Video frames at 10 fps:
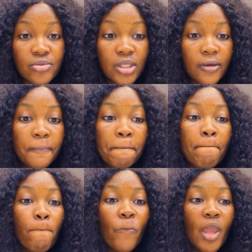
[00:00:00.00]
UK.
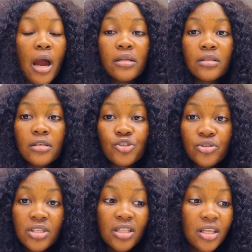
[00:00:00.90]
And the
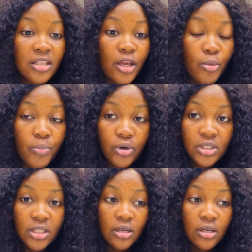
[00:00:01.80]
juicy thing about